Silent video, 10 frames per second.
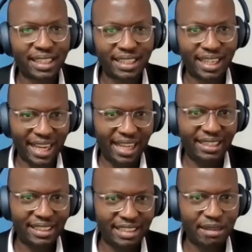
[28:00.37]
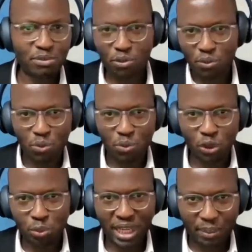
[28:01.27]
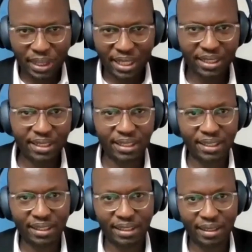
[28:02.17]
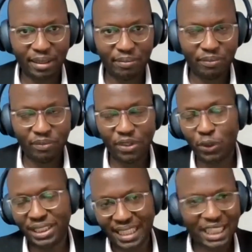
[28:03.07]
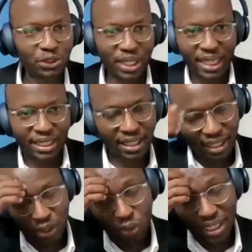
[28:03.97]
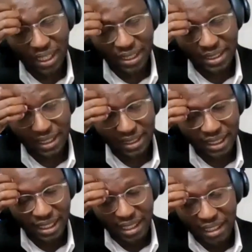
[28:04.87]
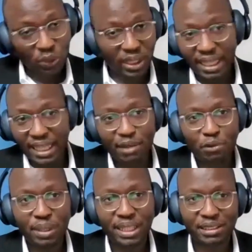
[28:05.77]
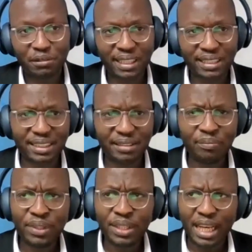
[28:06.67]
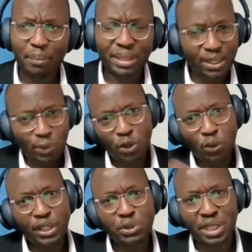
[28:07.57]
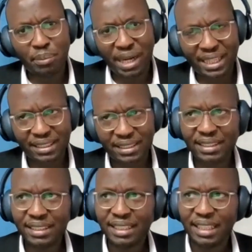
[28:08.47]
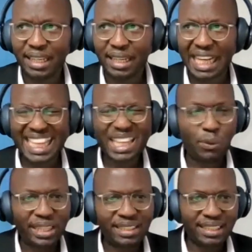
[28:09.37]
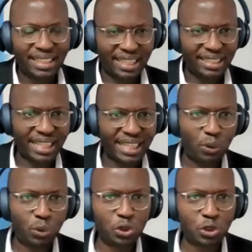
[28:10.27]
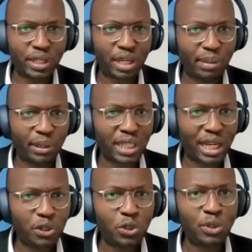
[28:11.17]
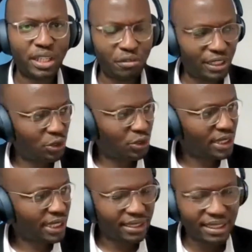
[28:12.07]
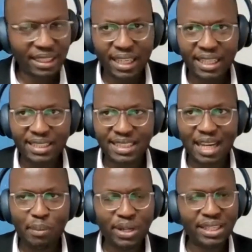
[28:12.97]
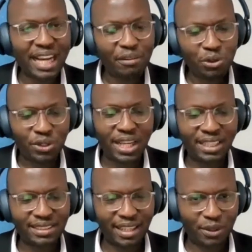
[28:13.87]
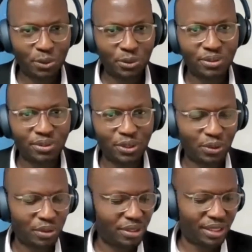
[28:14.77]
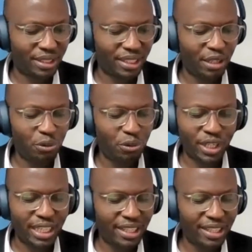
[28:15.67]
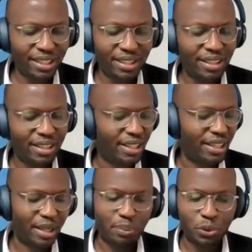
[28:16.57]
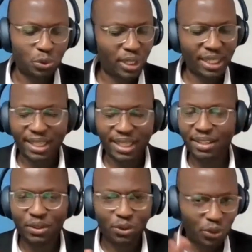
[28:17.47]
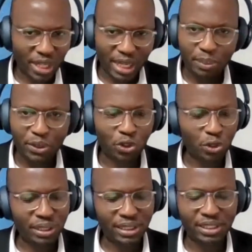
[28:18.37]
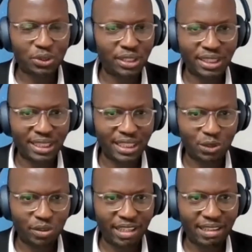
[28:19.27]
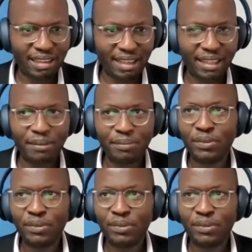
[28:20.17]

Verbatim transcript: uh, the reality in terms of what should be happening, um, you know, internationally and uh, locally in this case. So I, I, think for me, that's the first thing. but when you're going into the market, I think the one thing that I would want to speak about, how do you leverage your strengths is that number one, have your ducks in a row. You know, uh, if you've already uh, put together, you know, your IP documentation is very clear.